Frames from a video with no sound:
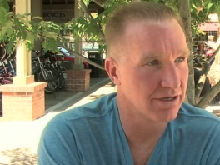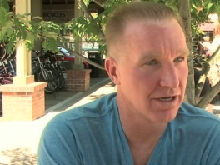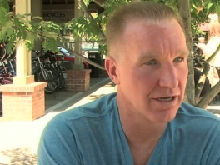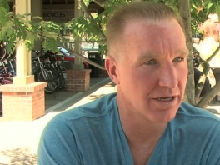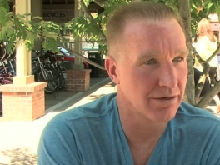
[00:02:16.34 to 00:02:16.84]

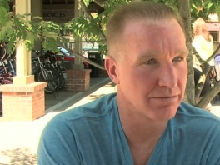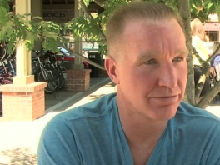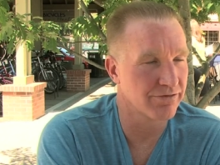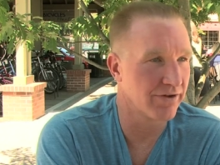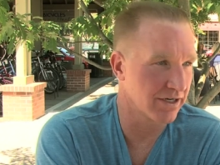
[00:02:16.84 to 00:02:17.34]
um,
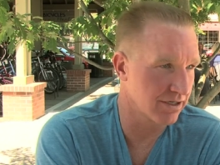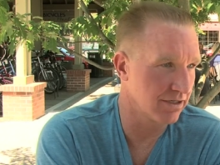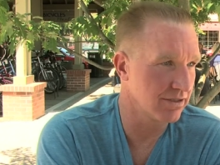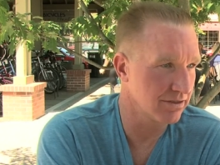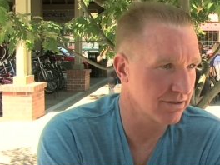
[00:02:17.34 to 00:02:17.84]

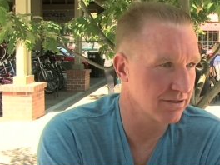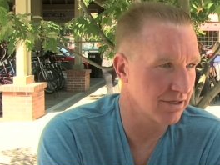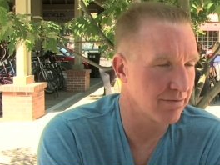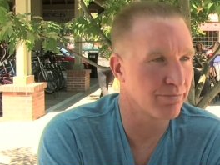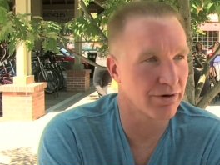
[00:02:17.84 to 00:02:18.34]
professionally
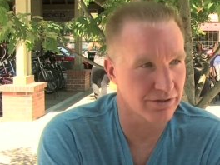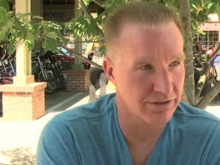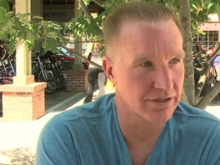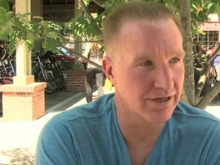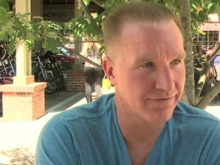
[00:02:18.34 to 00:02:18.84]
and
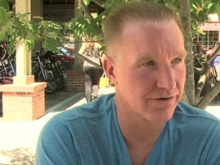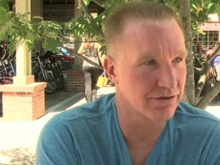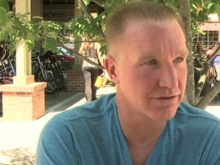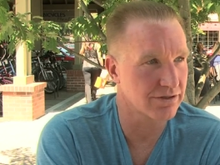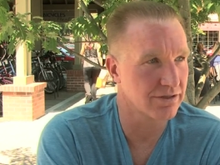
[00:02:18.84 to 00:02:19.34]
personally at
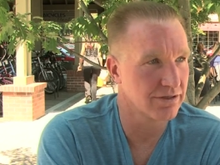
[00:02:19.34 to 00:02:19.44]
first.